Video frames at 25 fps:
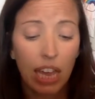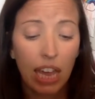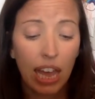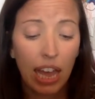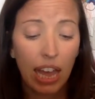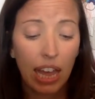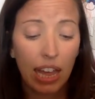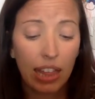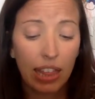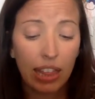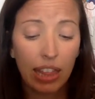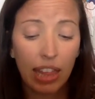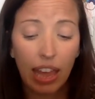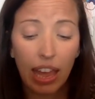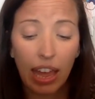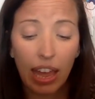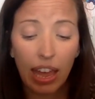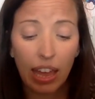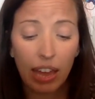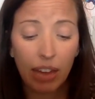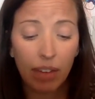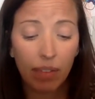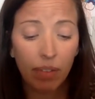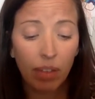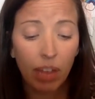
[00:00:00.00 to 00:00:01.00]
And
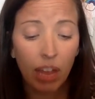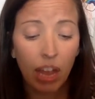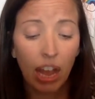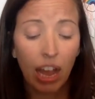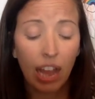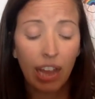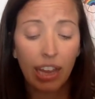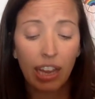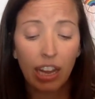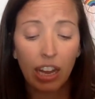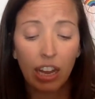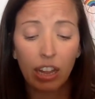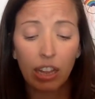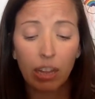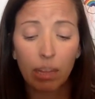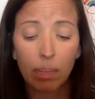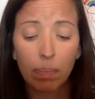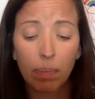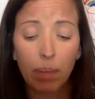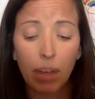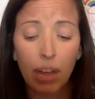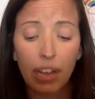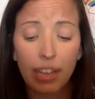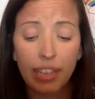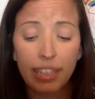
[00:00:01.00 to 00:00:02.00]
then I get on the
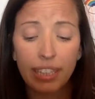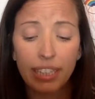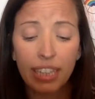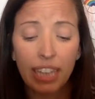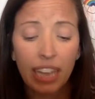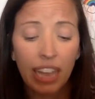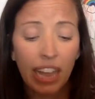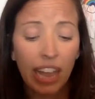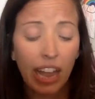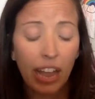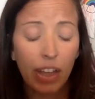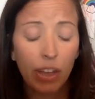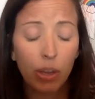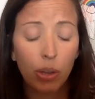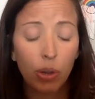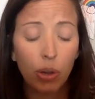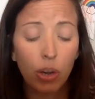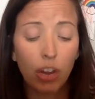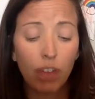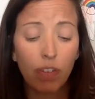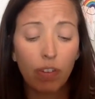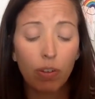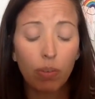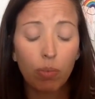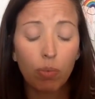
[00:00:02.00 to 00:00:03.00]
bus and you don't
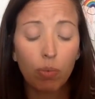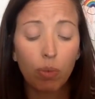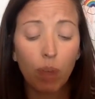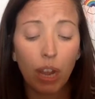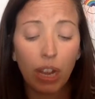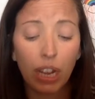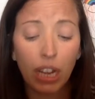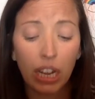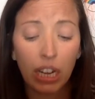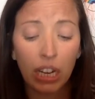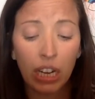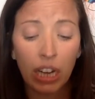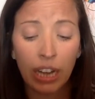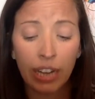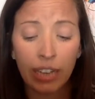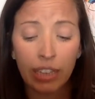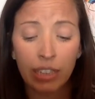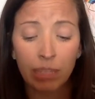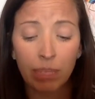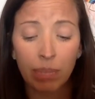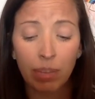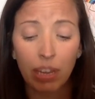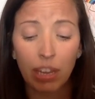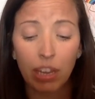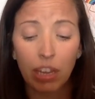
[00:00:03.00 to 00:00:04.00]
even
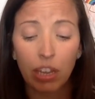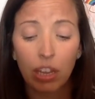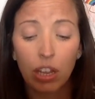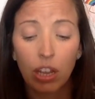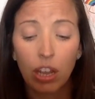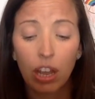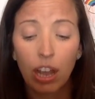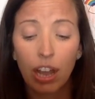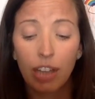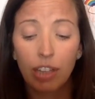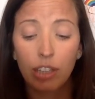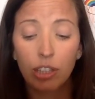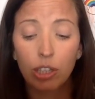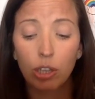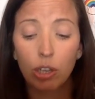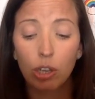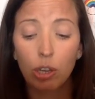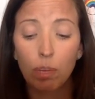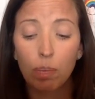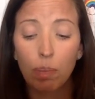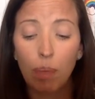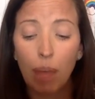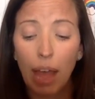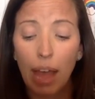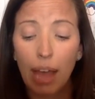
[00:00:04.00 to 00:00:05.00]
recognize me. And so
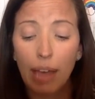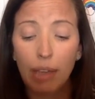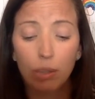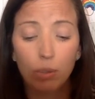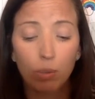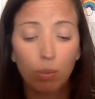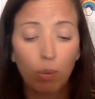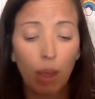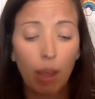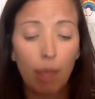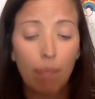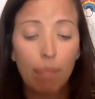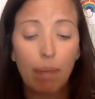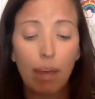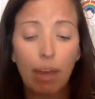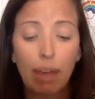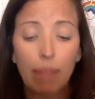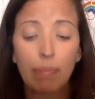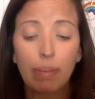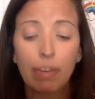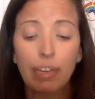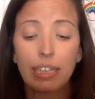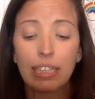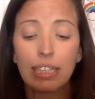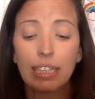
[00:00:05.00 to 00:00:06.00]
you pass right by
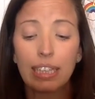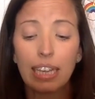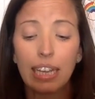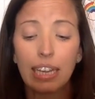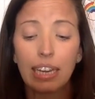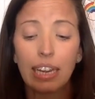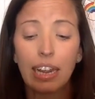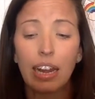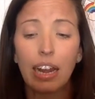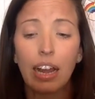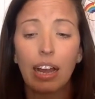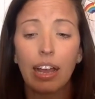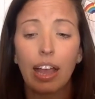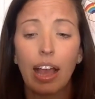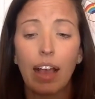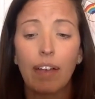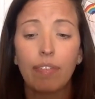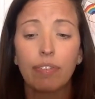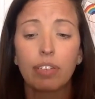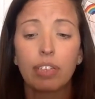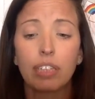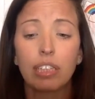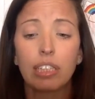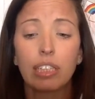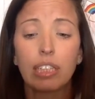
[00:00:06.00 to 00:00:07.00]
my seat and I have
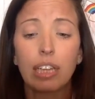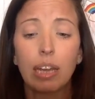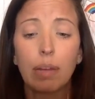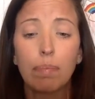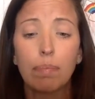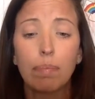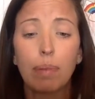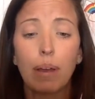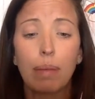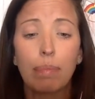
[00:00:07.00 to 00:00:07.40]
to sit by